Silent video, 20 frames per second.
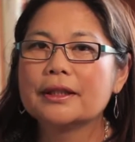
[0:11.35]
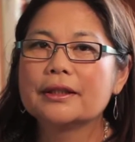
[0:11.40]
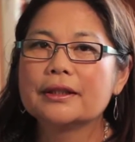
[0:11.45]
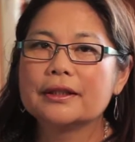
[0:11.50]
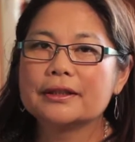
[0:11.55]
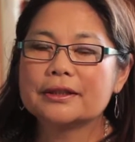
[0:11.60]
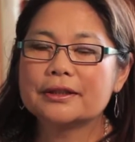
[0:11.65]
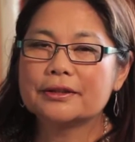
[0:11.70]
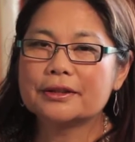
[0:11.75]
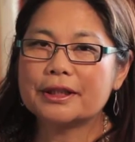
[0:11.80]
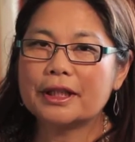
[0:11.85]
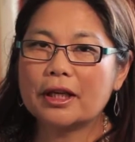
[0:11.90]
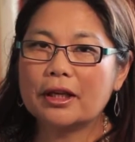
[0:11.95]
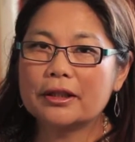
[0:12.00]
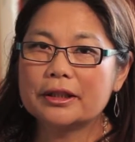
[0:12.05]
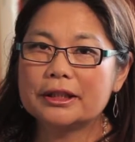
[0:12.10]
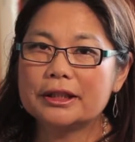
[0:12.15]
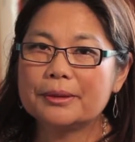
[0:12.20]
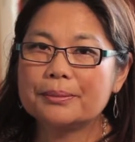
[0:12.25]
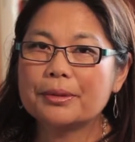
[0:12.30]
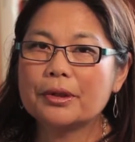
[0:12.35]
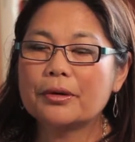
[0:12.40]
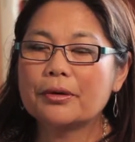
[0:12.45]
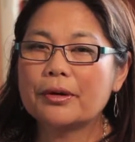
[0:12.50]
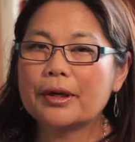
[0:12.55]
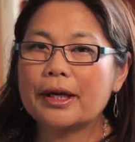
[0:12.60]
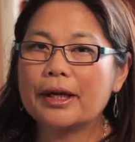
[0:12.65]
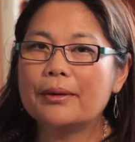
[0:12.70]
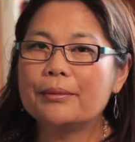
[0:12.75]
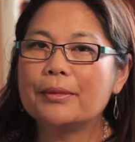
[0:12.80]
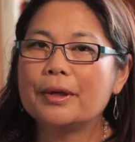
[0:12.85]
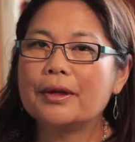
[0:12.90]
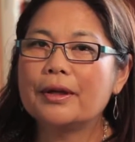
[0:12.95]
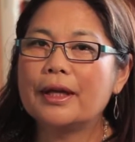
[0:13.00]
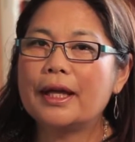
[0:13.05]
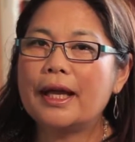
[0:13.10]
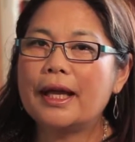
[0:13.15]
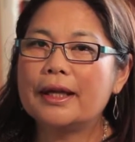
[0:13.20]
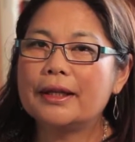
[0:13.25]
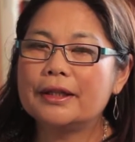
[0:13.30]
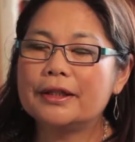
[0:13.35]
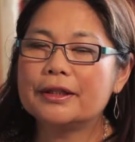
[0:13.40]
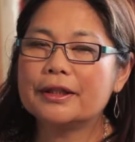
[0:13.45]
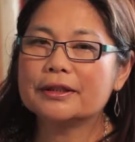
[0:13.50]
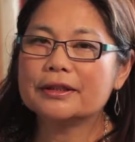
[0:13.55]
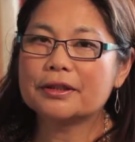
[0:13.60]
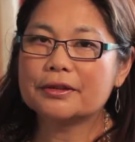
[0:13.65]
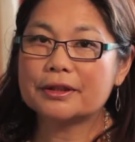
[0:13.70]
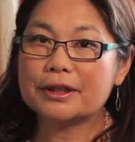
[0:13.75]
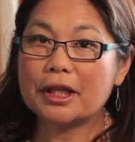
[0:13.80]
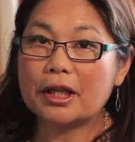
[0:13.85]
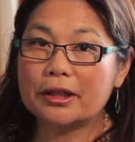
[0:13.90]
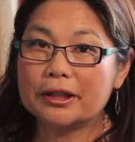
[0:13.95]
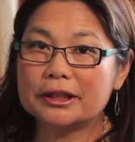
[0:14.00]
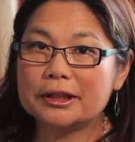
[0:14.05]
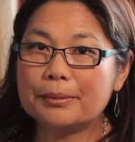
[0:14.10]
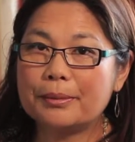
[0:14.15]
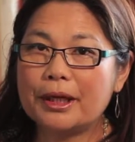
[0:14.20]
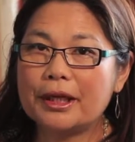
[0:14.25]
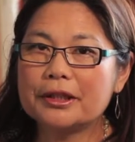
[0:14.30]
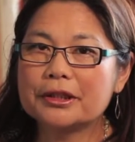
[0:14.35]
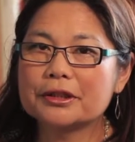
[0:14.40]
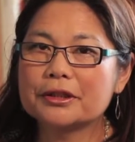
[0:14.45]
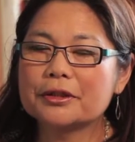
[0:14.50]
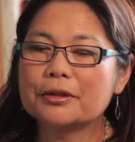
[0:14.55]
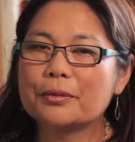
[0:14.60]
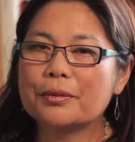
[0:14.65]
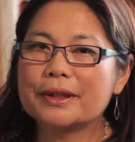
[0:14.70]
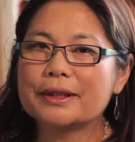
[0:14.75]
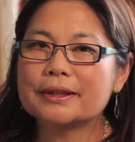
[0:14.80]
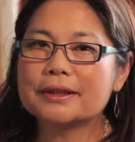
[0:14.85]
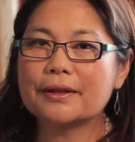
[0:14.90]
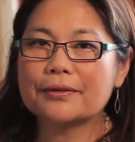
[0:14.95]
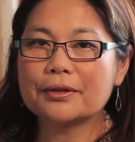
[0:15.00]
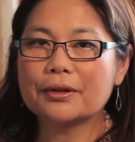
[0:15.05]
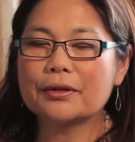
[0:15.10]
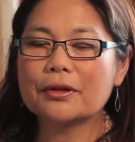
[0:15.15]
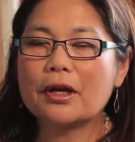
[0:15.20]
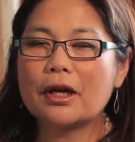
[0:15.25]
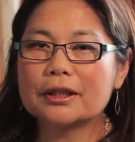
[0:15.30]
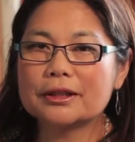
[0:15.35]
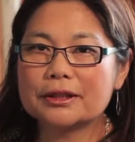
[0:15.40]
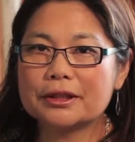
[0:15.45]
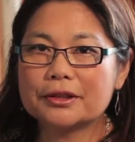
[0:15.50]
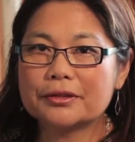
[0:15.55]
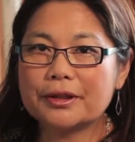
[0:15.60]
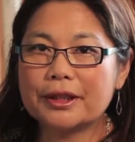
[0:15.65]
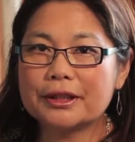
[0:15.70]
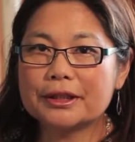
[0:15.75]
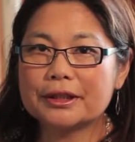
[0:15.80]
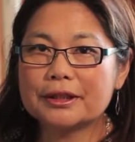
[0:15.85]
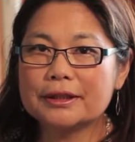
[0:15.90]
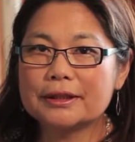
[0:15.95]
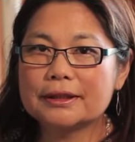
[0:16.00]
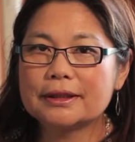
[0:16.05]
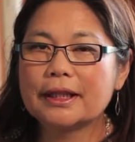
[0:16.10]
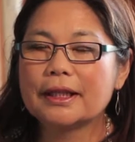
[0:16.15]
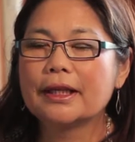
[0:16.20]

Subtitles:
the sociology program and a sociology major with several concentrations,